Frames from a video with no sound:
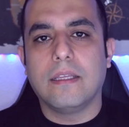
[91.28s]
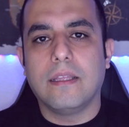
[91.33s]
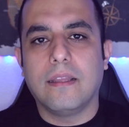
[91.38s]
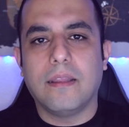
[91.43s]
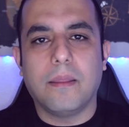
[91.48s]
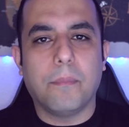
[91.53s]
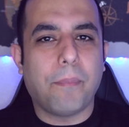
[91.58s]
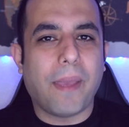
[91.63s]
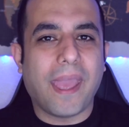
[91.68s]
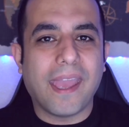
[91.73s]

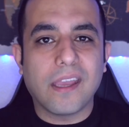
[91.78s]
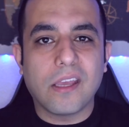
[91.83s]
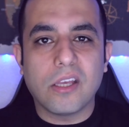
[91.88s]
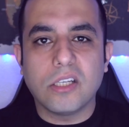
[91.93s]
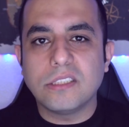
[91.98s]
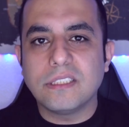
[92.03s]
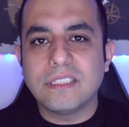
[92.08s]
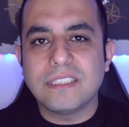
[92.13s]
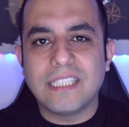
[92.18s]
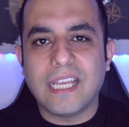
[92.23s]
The bank
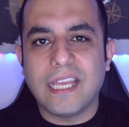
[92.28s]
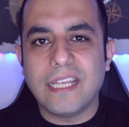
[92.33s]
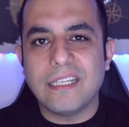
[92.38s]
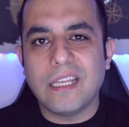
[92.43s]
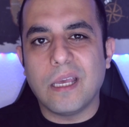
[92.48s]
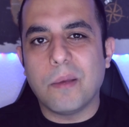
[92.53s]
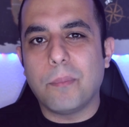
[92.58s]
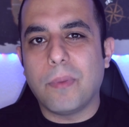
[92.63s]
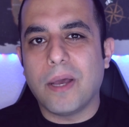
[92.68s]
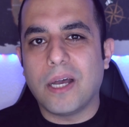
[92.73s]

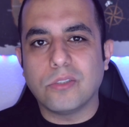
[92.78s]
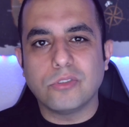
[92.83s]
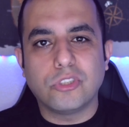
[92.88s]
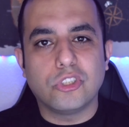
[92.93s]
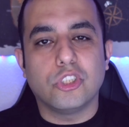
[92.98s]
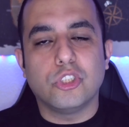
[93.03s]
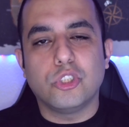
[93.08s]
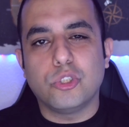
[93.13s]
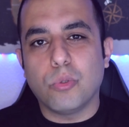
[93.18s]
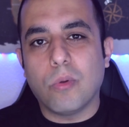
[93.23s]
contains about
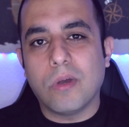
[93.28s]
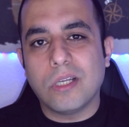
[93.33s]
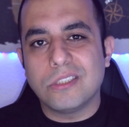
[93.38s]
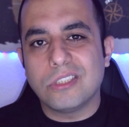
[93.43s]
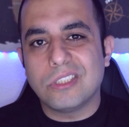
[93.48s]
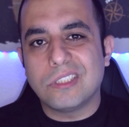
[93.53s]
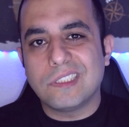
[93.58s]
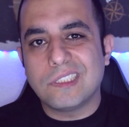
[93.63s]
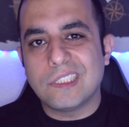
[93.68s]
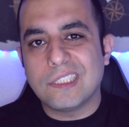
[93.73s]

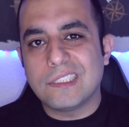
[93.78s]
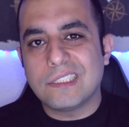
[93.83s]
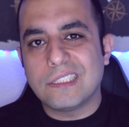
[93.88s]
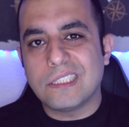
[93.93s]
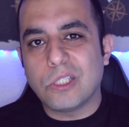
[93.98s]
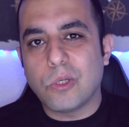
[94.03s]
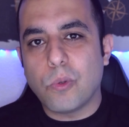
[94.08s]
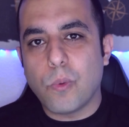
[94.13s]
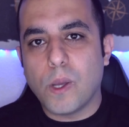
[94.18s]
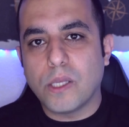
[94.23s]

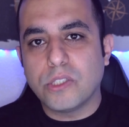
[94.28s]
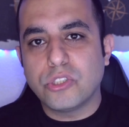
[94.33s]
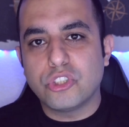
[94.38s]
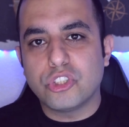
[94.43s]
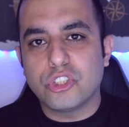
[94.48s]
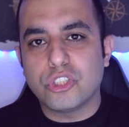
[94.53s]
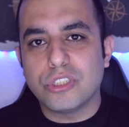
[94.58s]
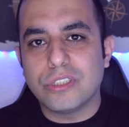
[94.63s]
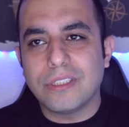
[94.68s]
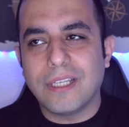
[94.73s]
260
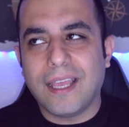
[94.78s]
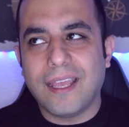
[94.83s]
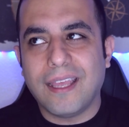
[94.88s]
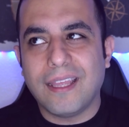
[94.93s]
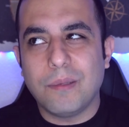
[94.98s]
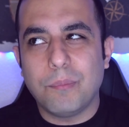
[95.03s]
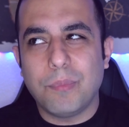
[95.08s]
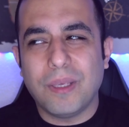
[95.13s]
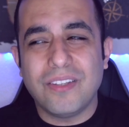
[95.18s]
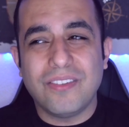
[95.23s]
questions
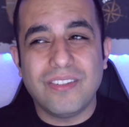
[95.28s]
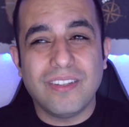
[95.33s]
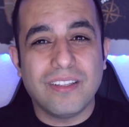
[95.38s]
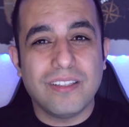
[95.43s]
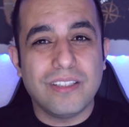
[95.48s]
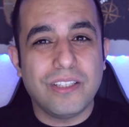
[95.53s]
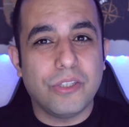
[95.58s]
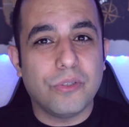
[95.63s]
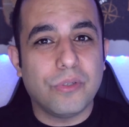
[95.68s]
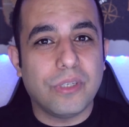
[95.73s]
and
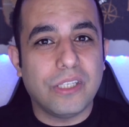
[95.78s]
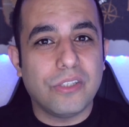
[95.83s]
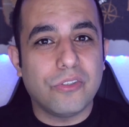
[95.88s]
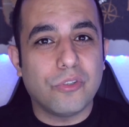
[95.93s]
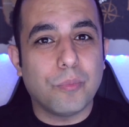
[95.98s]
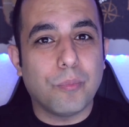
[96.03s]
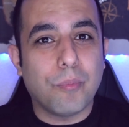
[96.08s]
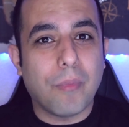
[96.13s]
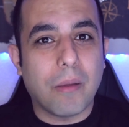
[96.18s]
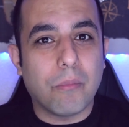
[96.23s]
basically you need
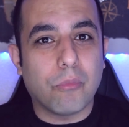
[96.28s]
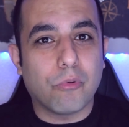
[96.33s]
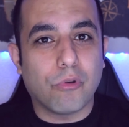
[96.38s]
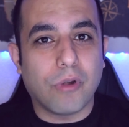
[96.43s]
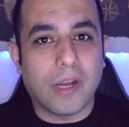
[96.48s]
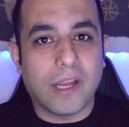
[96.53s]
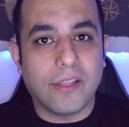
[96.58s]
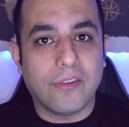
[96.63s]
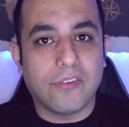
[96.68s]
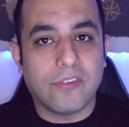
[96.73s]
to
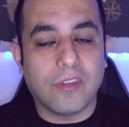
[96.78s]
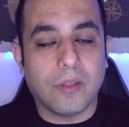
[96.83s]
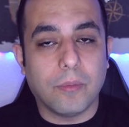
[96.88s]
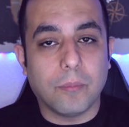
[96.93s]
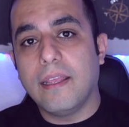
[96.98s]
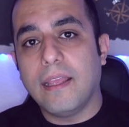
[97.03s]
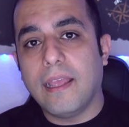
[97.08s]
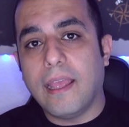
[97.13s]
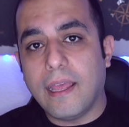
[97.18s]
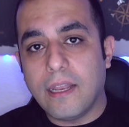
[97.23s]
memorize them.
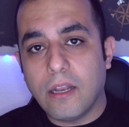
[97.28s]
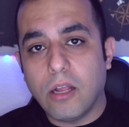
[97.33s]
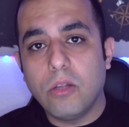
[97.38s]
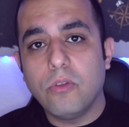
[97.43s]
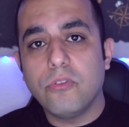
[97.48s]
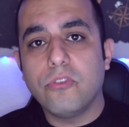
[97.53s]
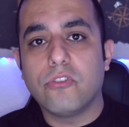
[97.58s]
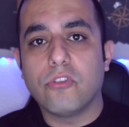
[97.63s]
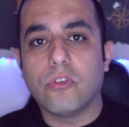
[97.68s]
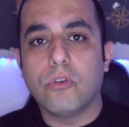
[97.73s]
And
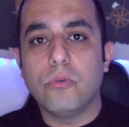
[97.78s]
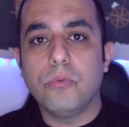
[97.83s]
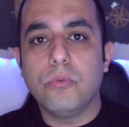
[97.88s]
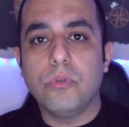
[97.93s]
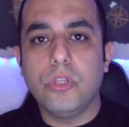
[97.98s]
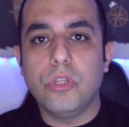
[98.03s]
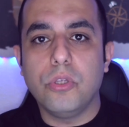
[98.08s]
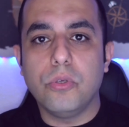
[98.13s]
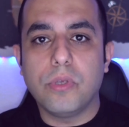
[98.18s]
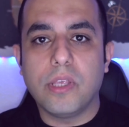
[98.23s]
also
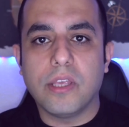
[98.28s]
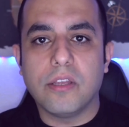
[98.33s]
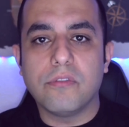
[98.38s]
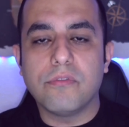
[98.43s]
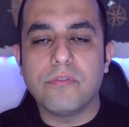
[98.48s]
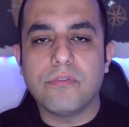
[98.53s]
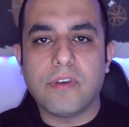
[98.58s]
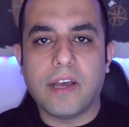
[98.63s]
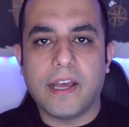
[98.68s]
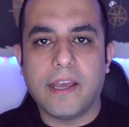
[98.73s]
you can
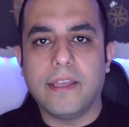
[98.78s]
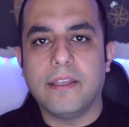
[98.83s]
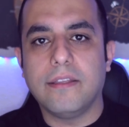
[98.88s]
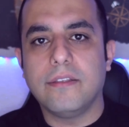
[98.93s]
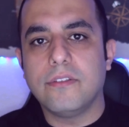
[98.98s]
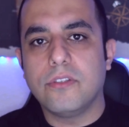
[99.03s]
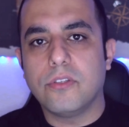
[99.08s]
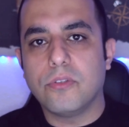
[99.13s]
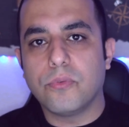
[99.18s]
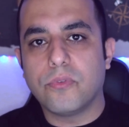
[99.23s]

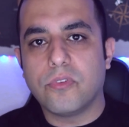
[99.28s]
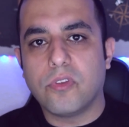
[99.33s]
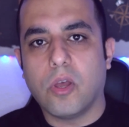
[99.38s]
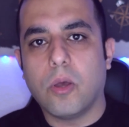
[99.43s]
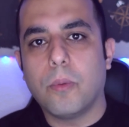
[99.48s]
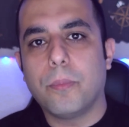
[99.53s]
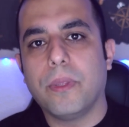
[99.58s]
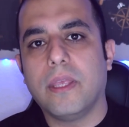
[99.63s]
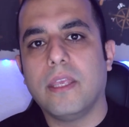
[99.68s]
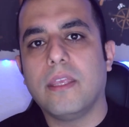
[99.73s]
find those
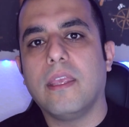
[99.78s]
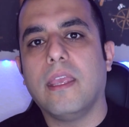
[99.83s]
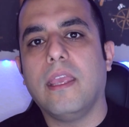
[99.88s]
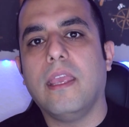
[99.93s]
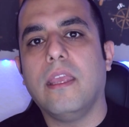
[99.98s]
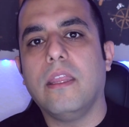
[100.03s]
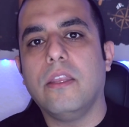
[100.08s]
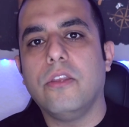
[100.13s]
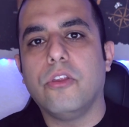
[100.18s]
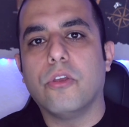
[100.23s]
topics
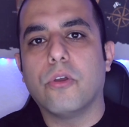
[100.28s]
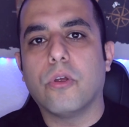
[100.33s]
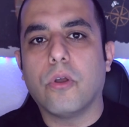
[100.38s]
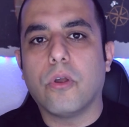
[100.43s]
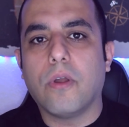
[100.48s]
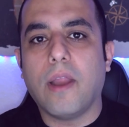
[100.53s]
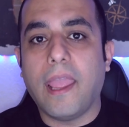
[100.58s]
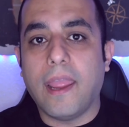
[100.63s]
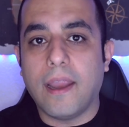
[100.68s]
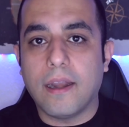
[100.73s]
in
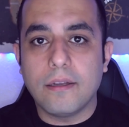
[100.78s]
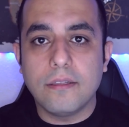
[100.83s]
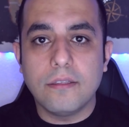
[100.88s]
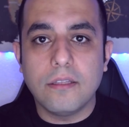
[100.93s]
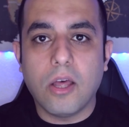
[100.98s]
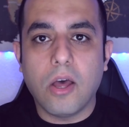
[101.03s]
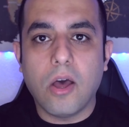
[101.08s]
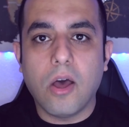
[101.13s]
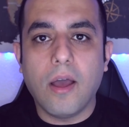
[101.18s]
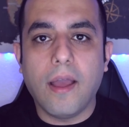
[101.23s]
your air
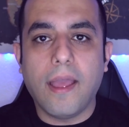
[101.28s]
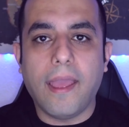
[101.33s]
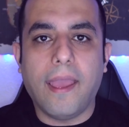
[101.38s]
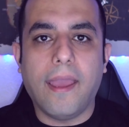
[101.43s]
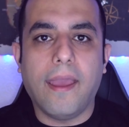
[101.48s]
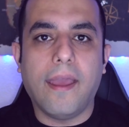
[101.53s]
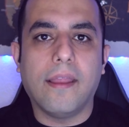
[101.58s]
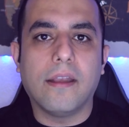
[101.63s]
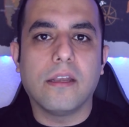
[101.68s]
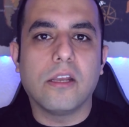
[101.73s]
law
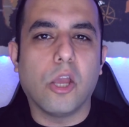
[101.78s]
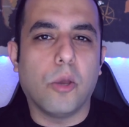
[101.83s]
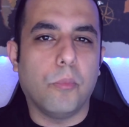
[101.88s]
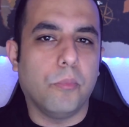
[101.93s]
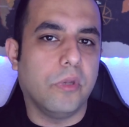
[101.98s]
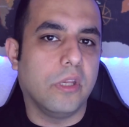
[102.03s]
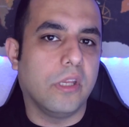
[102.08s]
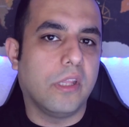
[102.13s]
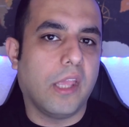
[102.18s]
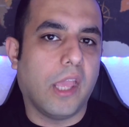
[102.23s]
and
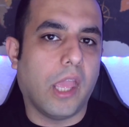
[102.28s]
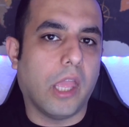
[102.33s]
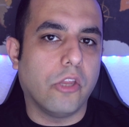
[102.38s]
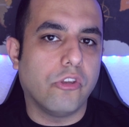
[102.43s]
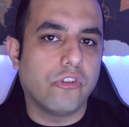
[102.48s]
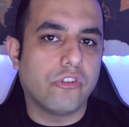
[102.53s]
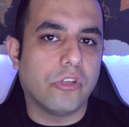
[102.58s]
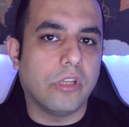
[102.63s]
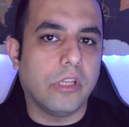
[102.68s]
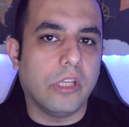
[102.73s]

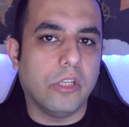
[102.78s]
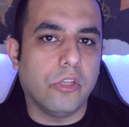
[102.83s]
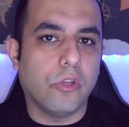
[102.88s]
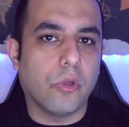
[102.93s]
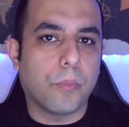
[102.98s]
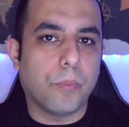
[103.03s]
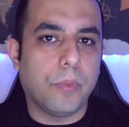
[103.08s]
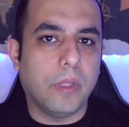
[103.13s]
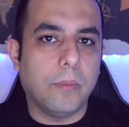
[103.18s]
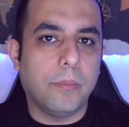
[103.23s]
communication in
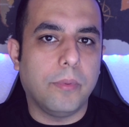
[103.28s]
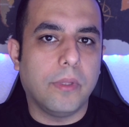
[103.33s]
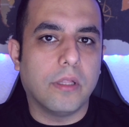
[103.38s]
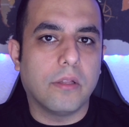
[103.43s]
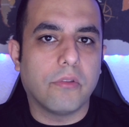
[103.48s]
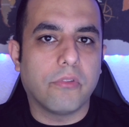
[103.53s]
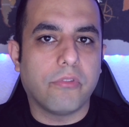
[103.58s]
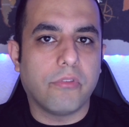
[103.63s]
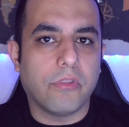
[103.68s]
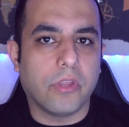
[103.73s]
your
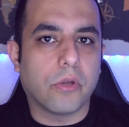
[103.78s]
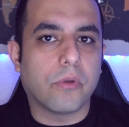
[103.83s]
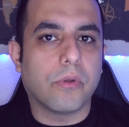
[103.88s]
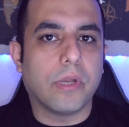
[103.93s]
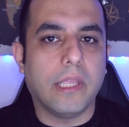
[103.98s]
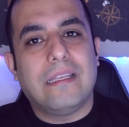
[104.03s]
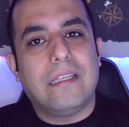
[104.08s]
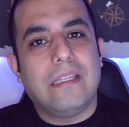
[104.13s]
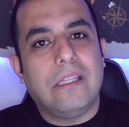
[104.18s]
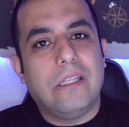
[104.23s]
PPO
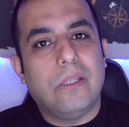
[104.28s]
theory.